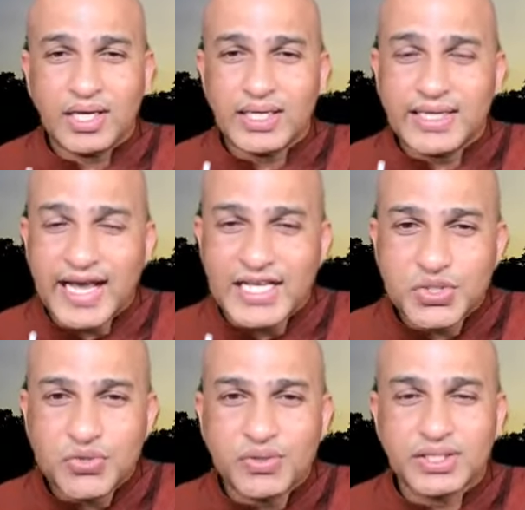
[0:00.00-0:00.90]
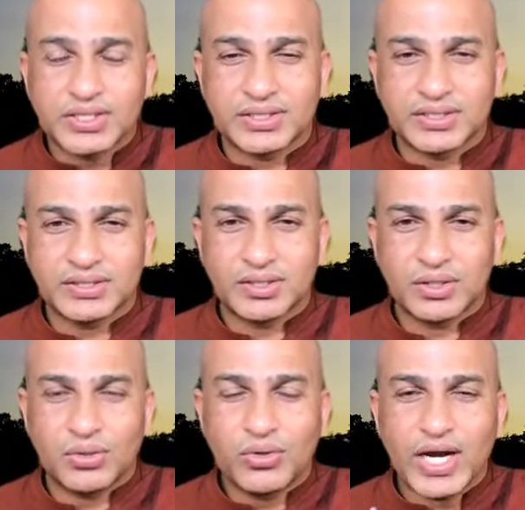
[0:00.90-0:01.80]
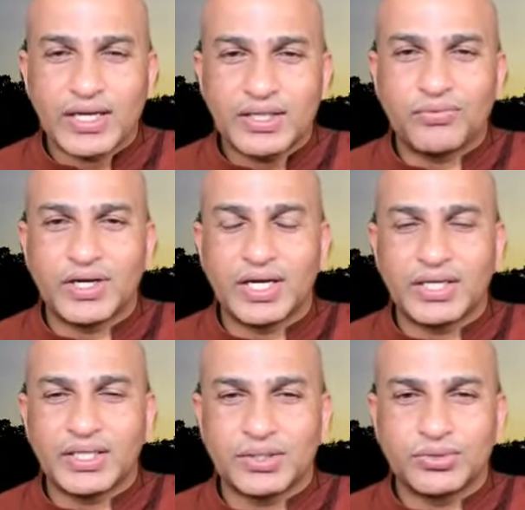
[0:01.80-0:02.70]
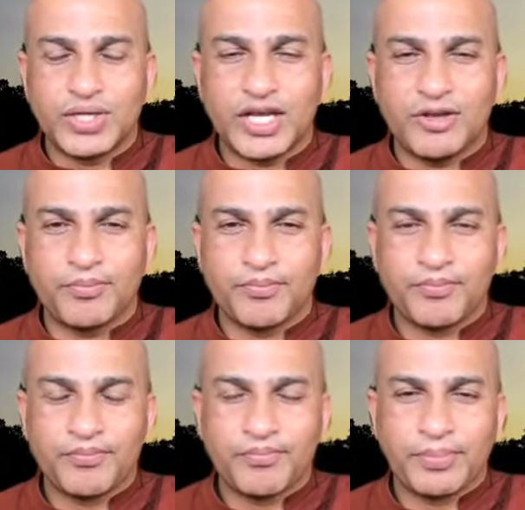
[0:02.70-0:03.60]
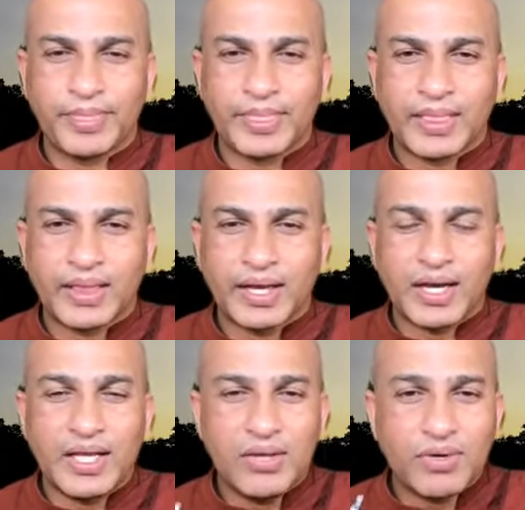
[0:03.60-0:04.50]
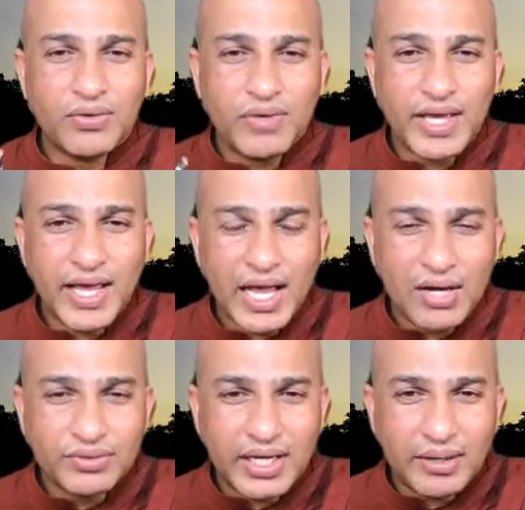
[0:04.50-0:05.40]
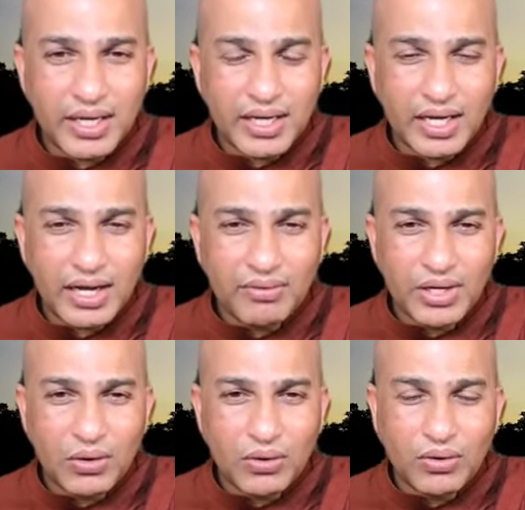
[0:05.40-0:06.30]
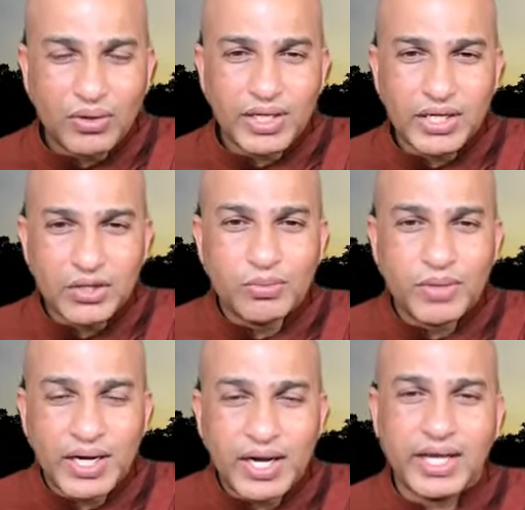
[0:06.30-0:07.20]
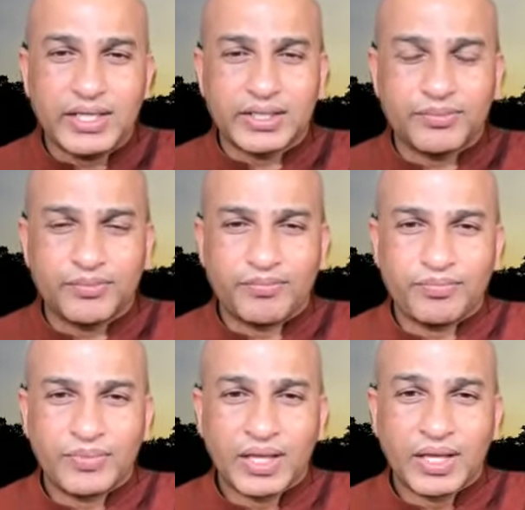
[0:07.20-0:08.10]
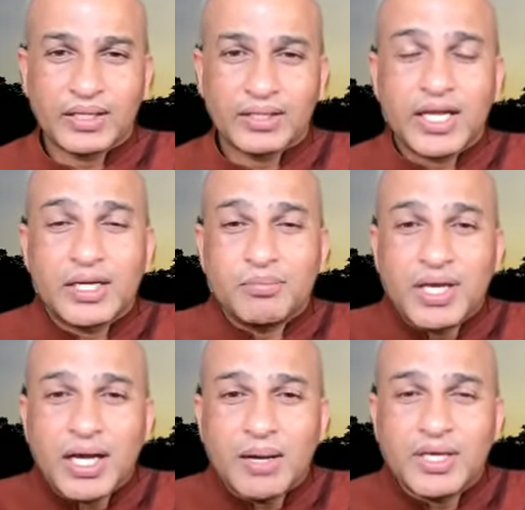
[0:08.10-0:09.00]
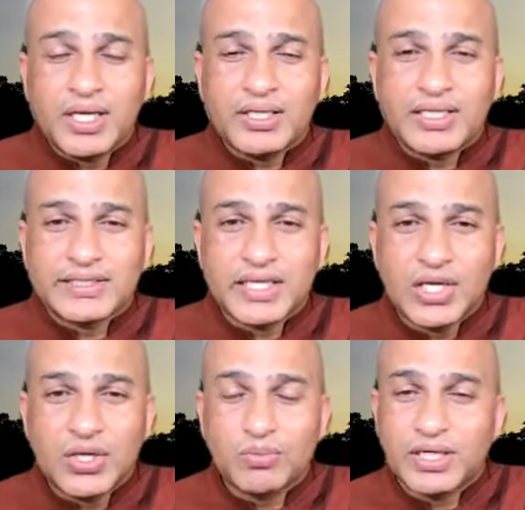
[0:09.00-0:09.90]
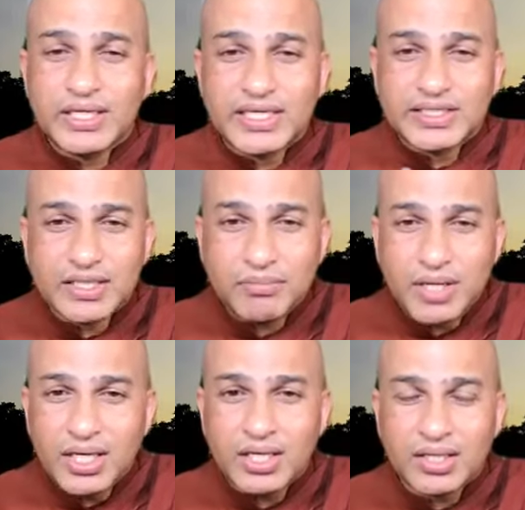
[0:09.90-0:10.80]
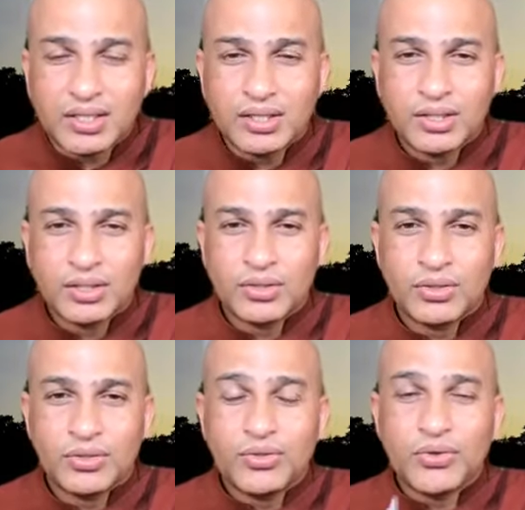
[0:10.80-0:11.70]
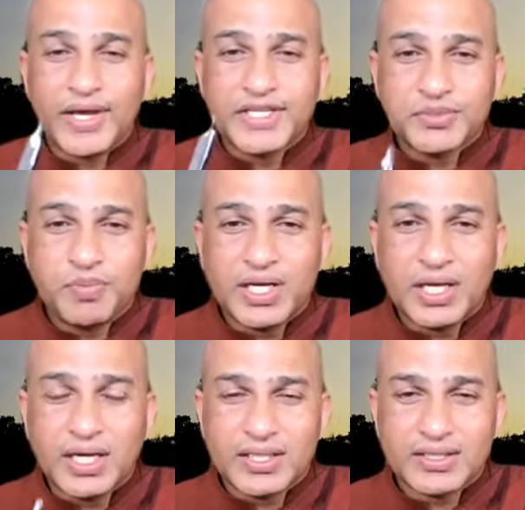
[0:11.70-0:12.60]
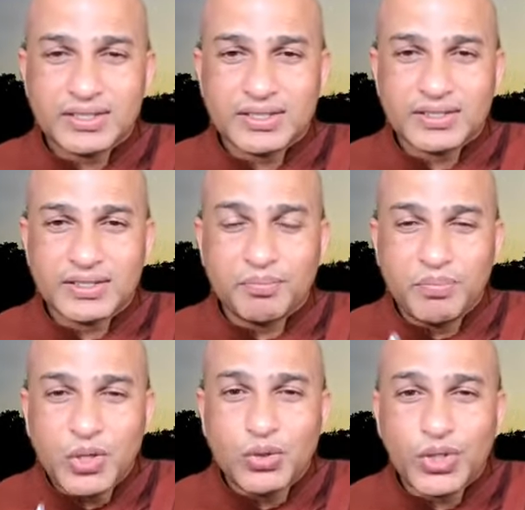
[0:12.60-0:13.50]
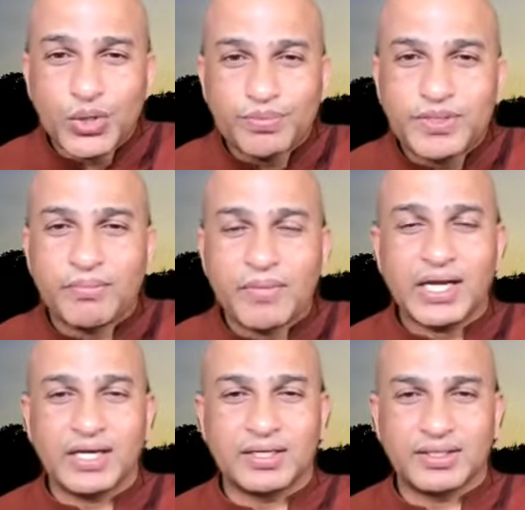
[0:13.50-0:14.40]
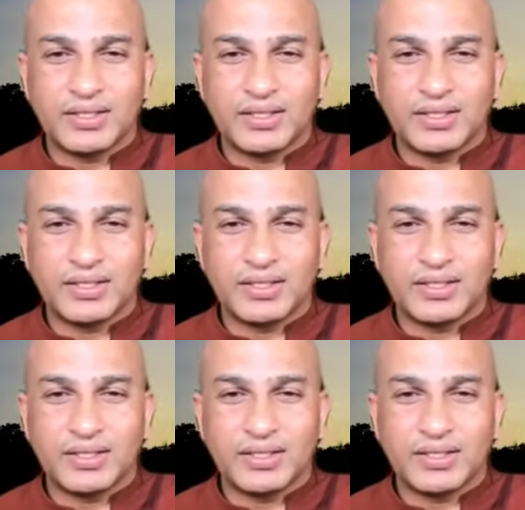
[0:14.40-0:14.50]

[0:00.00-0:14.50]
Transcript: it as yours. Look at the world today. And even we have the our own human nature. That becoming just a human doesn't mean you experience the beauty of the mind.